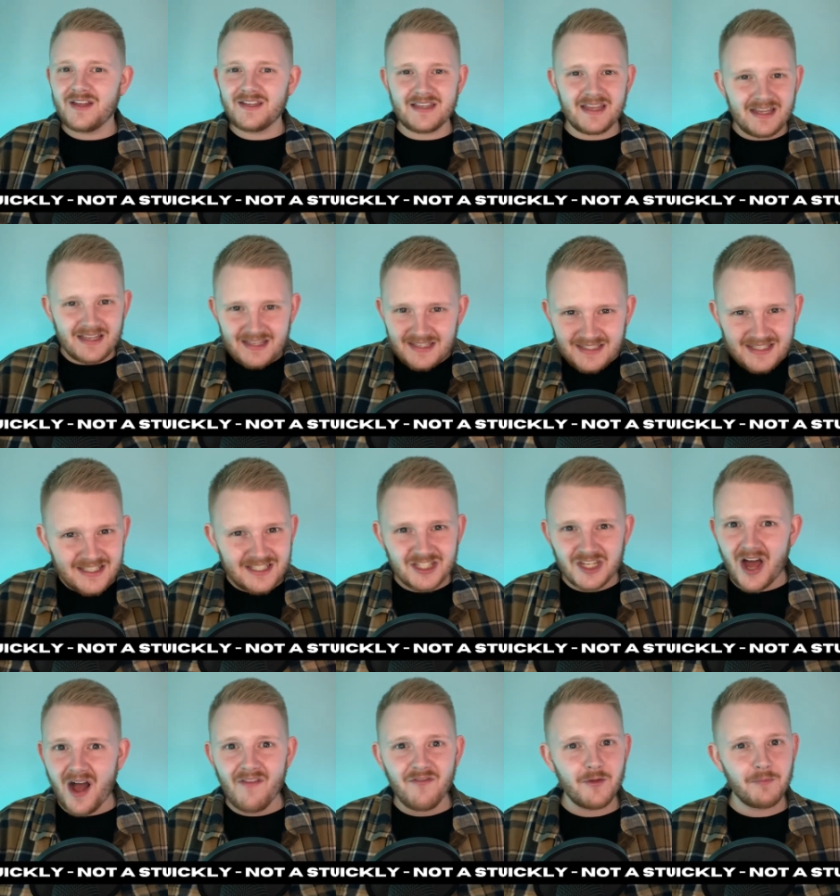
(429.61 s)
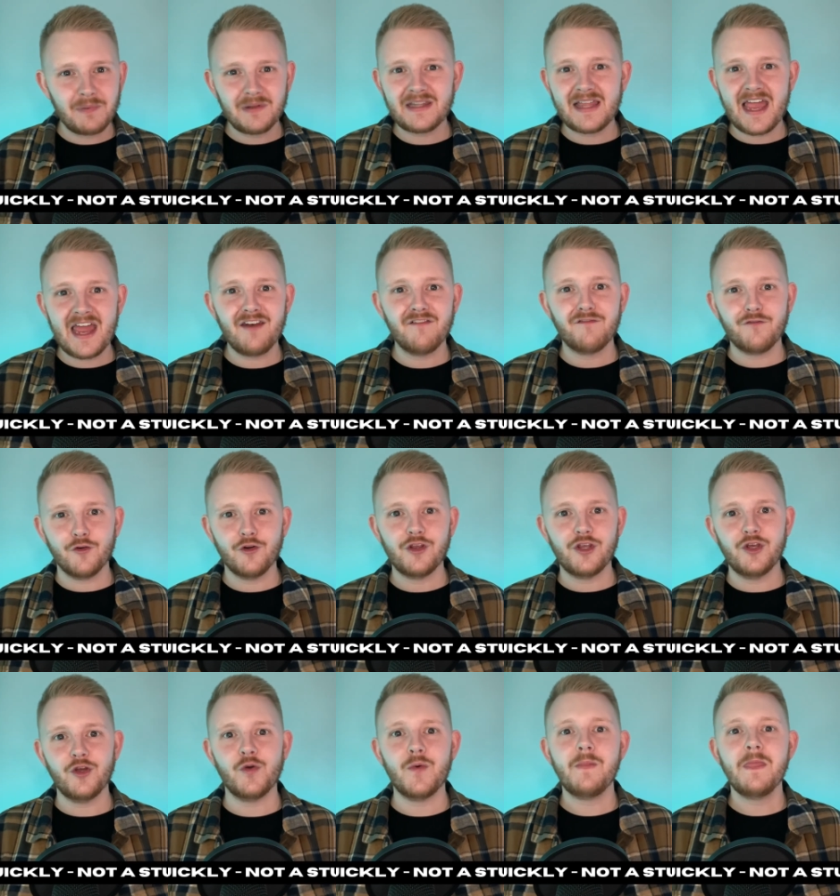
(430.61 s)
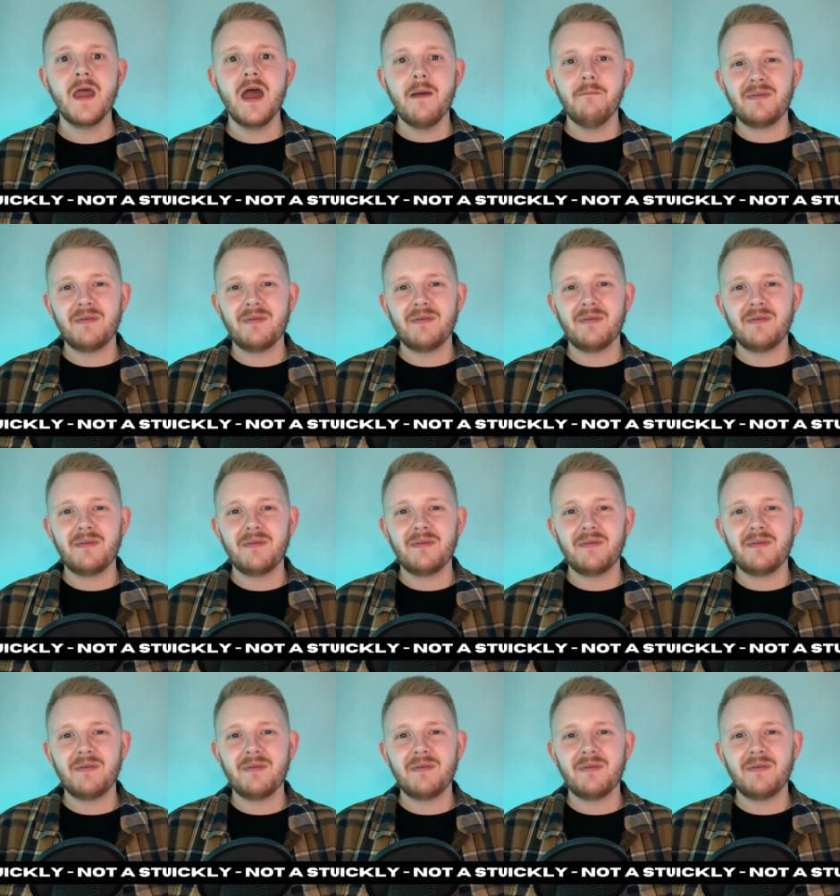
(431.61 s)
it, it, this is not the plan for you.